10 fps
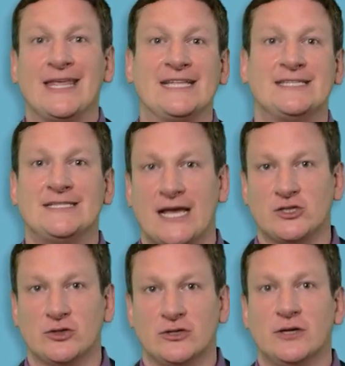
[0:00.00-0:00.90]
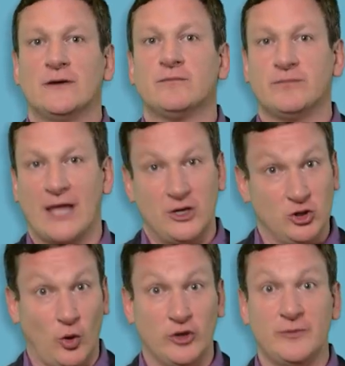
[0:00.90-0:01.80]
it's a desert, and
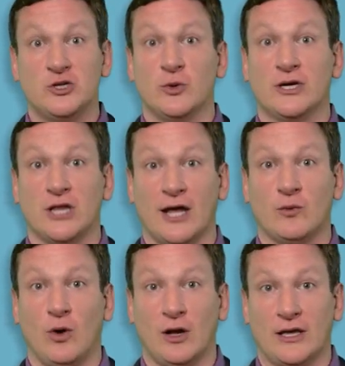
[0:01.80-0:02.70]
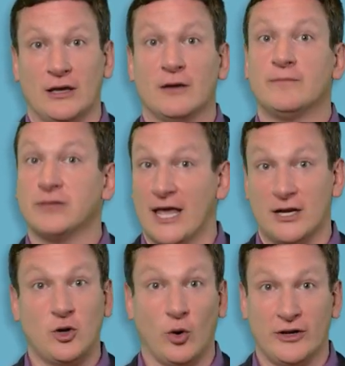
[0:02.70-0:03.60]
you're going to be doing a lot of walking.
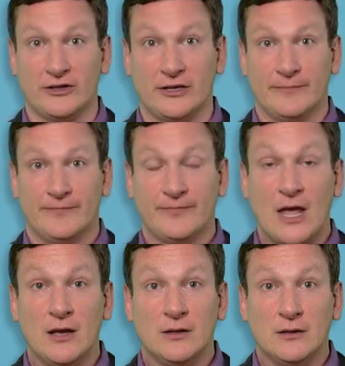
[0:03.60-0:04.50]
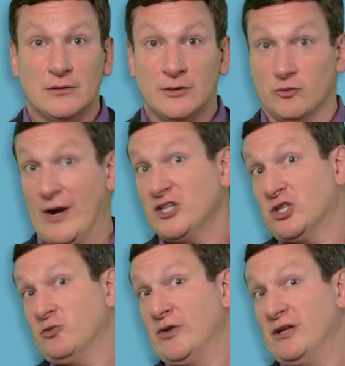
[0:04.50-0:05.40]
Plan accordingly. The rest
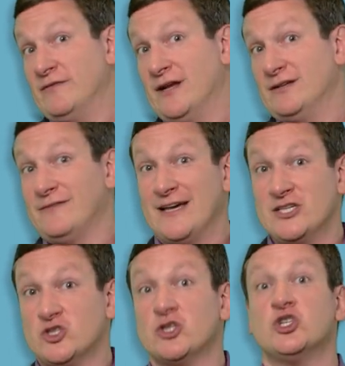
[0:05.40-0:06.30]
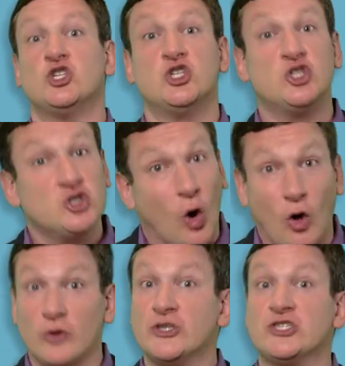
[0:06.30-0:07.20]
of the reInvent advice
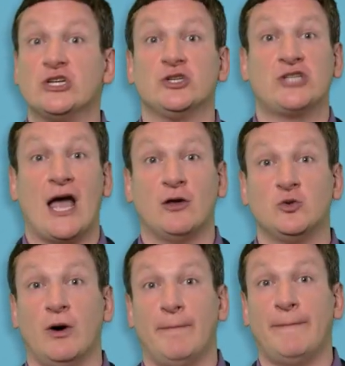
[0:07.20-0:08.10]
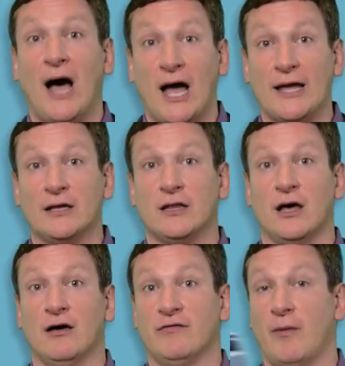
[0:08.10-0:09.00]
all distills down to a pile
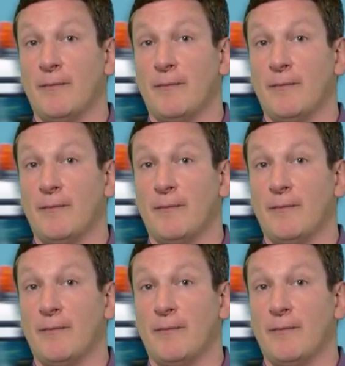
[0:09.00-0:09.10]
of